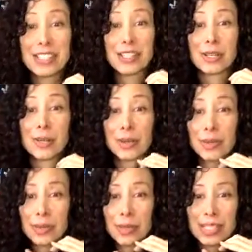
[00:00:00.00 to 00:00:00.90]
So
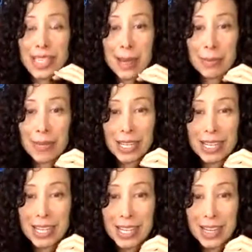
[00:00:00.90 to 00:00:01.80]
you could tap right
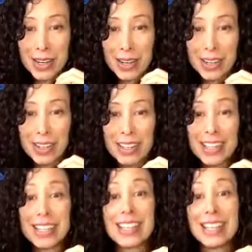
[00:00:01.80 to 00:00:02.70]
here.
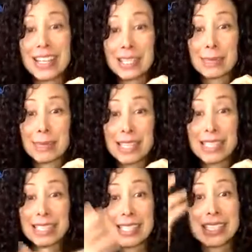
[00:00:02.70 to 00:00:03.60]
They explain
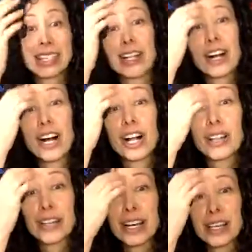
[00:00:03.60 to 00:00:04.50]
in detail all
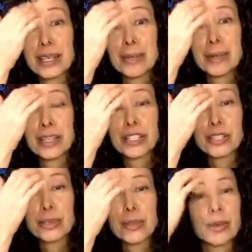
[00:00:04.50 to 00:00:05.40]
the
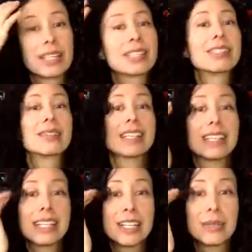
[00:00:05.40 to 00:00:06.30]
acupuncture points right
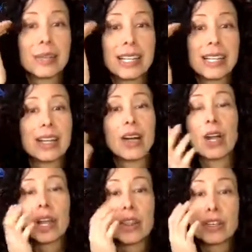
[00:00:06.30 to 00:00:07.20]
here, right here.
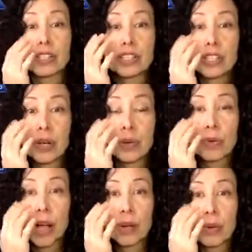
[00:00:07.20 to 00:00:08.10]
There's no
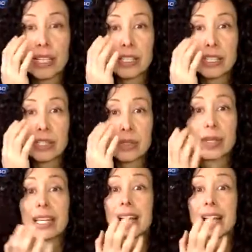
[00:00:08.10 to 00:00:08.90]
wrong way to do it.